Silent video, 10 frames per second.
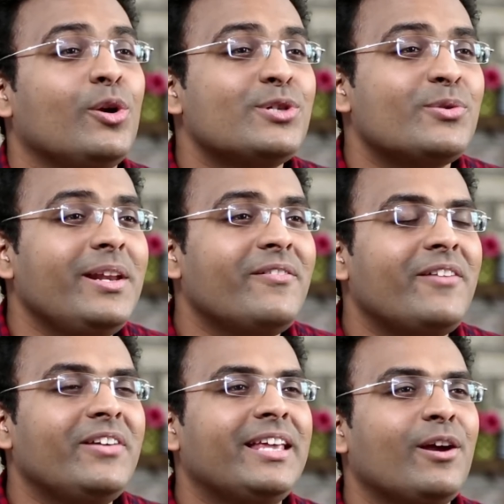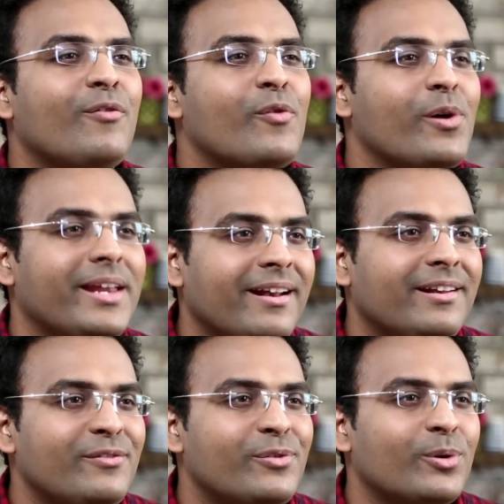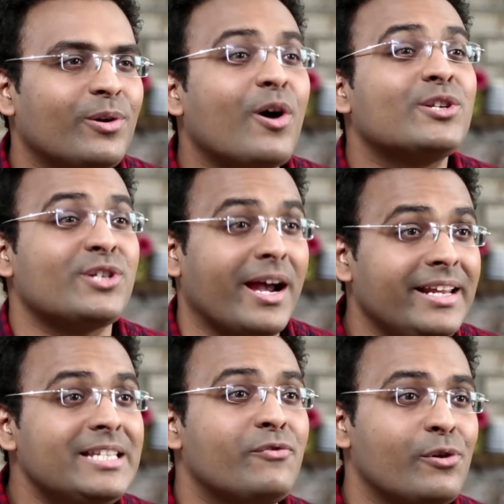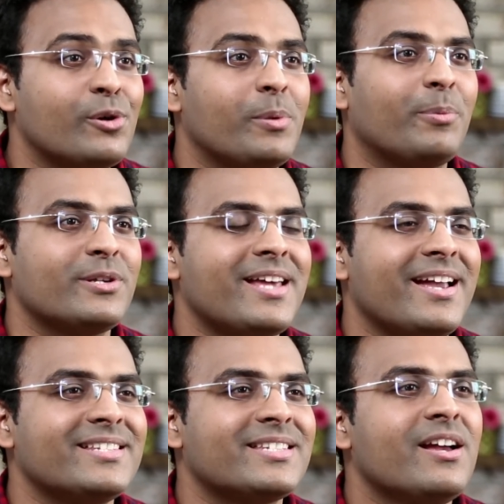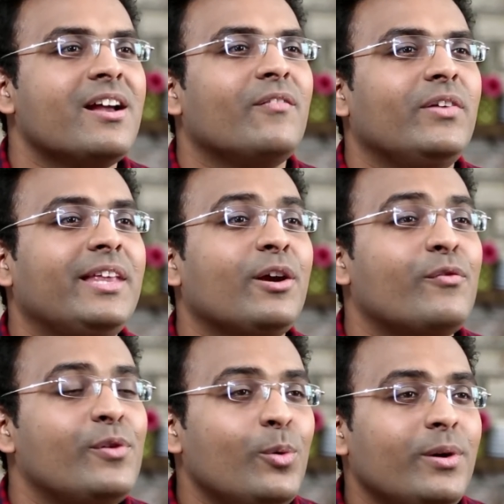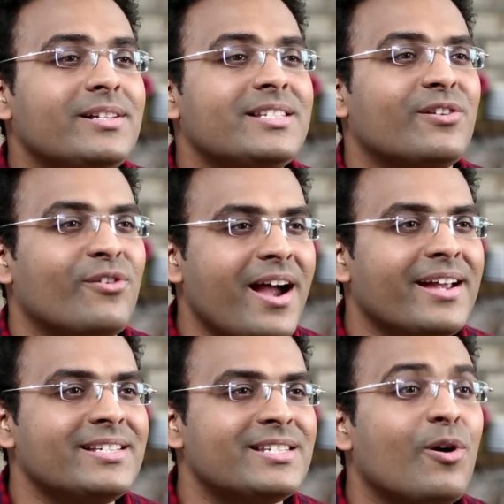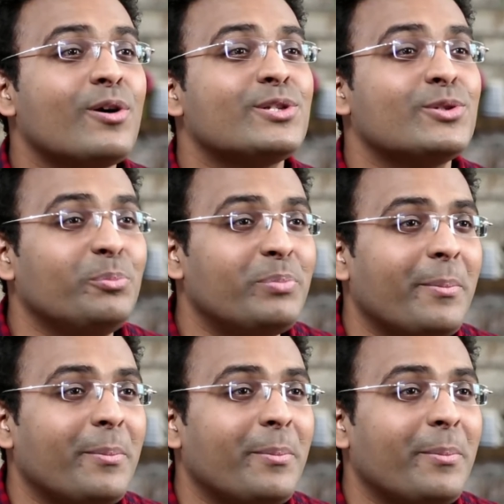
Usually when we think of oriental food or Chinese food to be precise, we think of noodles, rice or soup